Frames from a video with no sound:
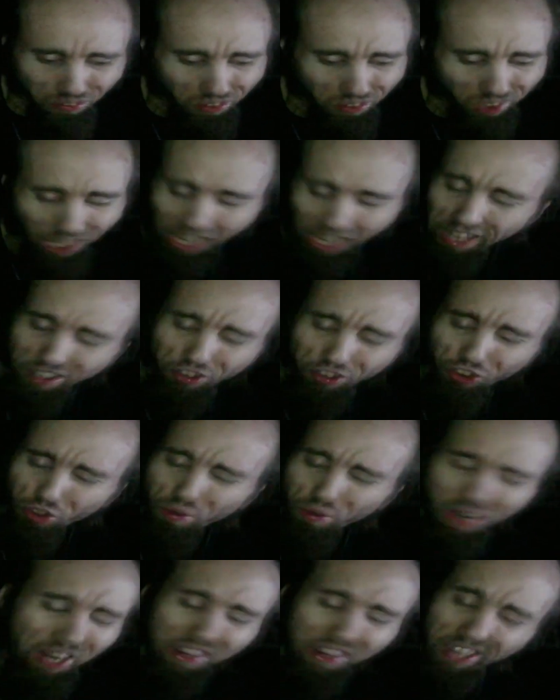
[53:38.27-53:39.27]
and do
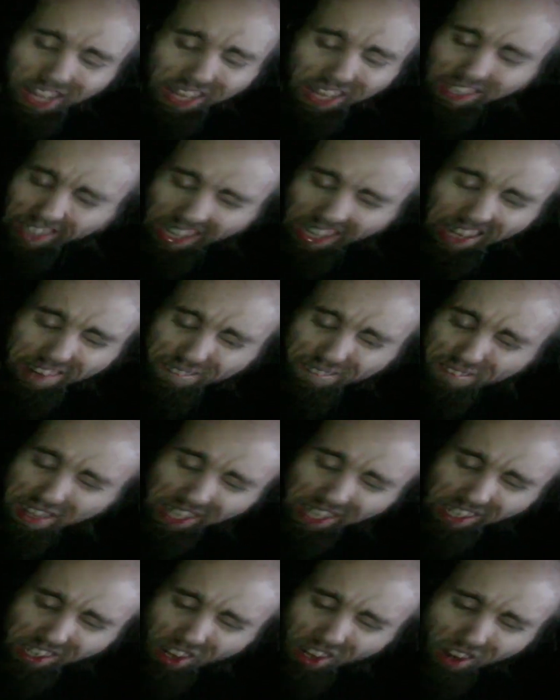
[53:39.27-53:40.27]
anything I can to
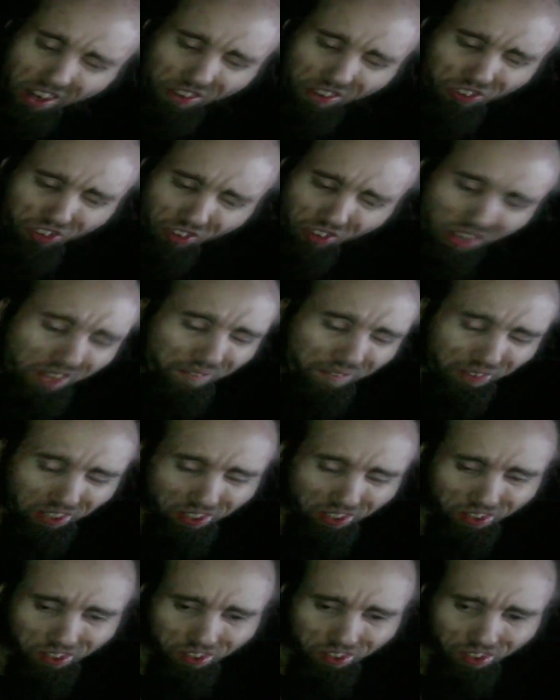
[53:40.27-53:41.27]
make an honest living.
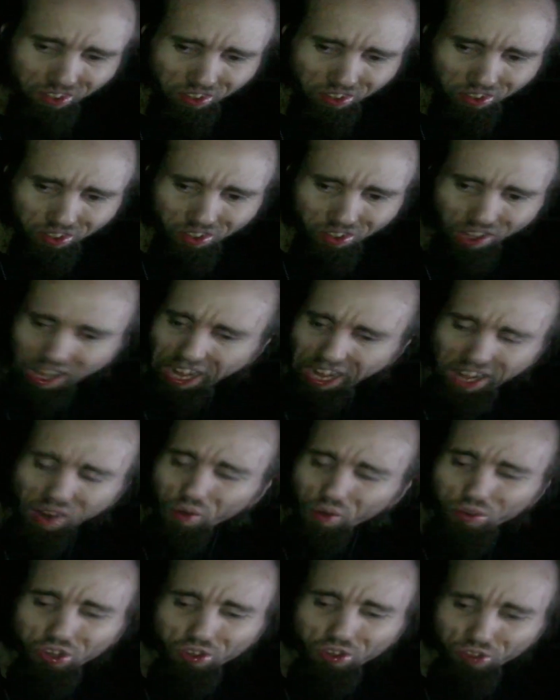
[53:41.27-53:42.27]
I
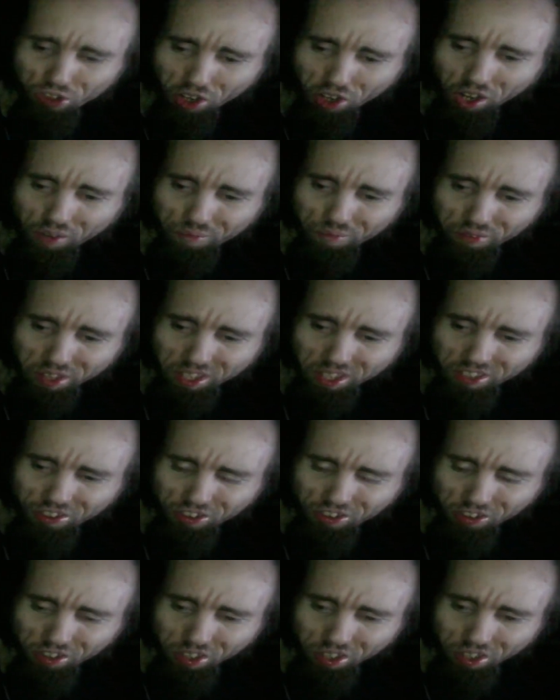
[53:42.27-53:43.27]
don't deserve
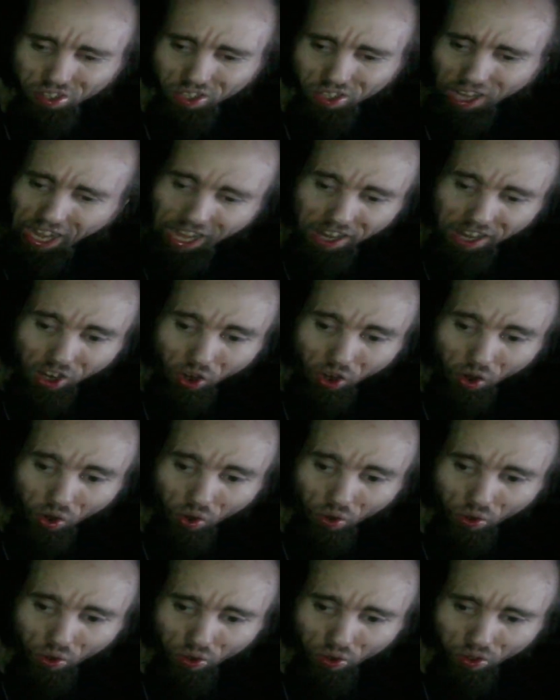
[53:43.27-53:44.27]
this at
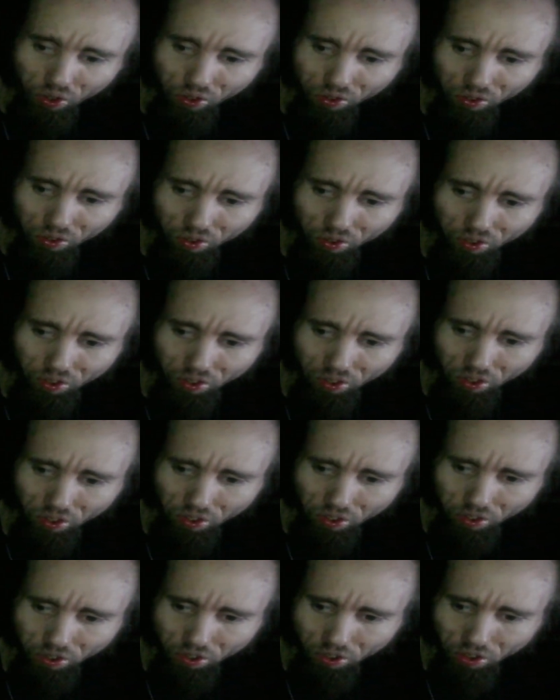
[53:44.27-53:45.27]
all.
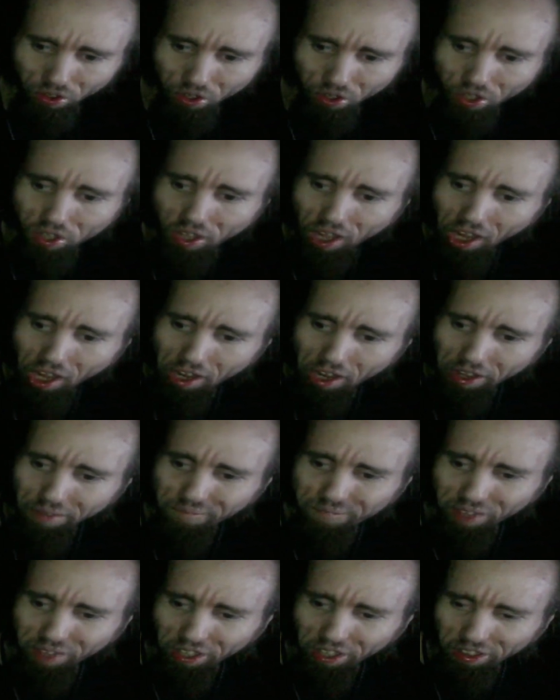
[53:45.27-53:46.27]
And
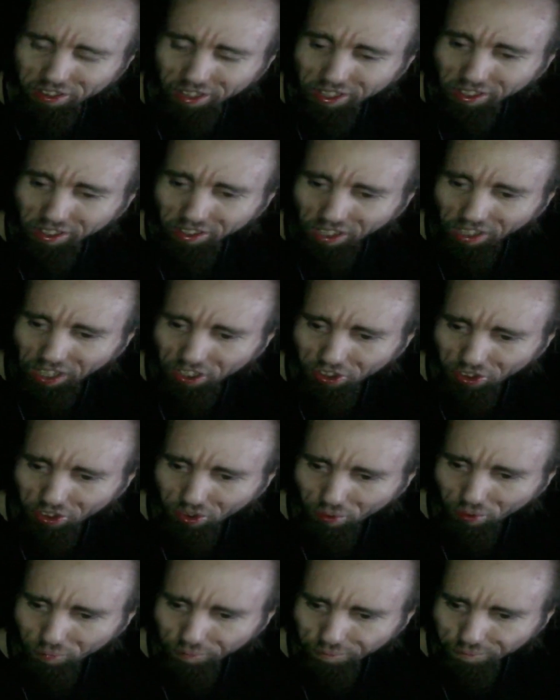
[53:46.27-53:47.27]
if you think I
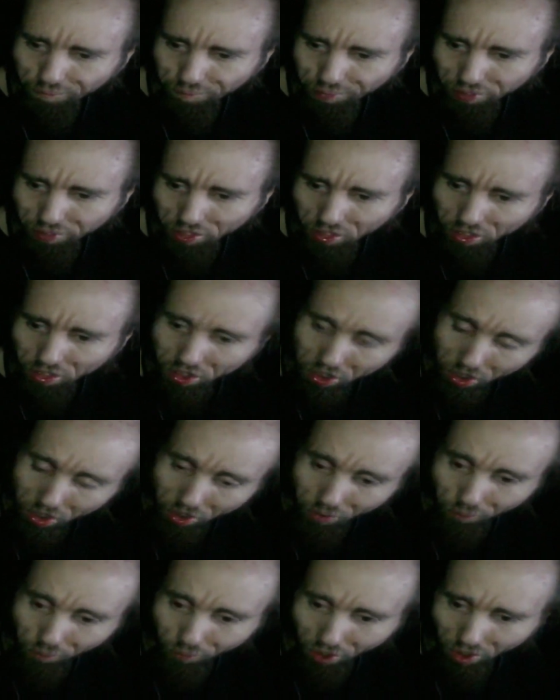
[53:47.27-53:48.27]
do,
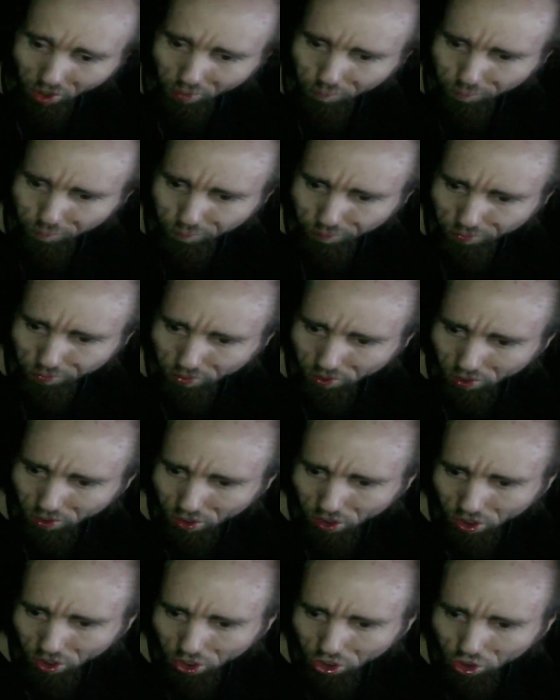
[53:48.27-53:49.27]
well,
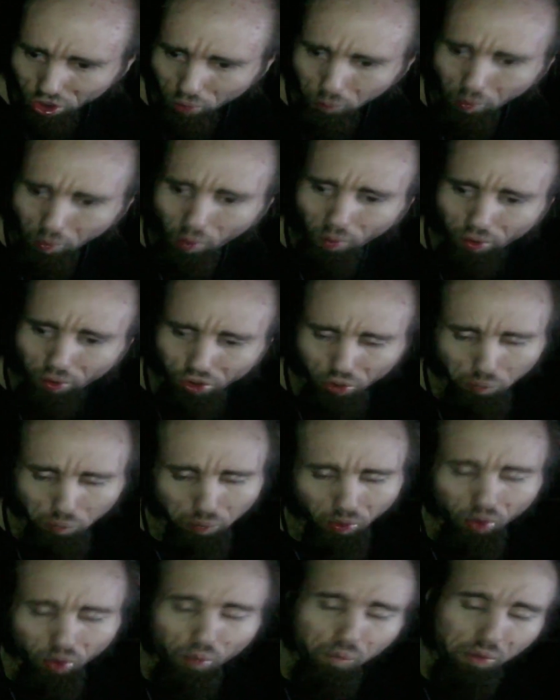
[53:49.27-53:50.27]
you're welcome to
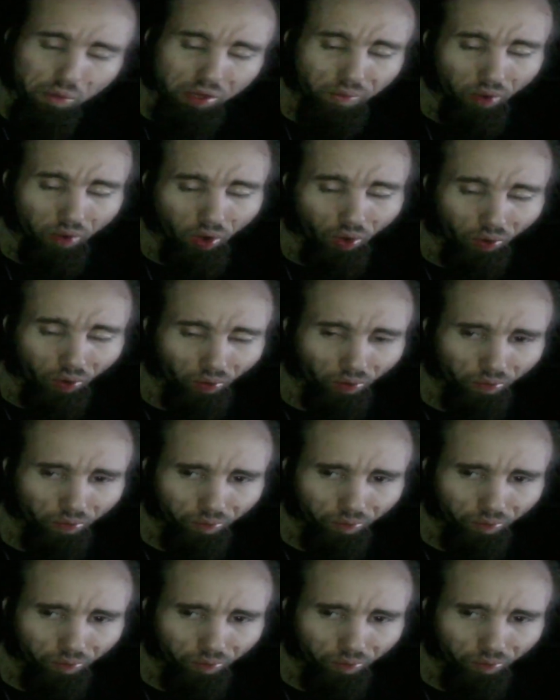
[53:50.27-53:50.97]
prove me wrong.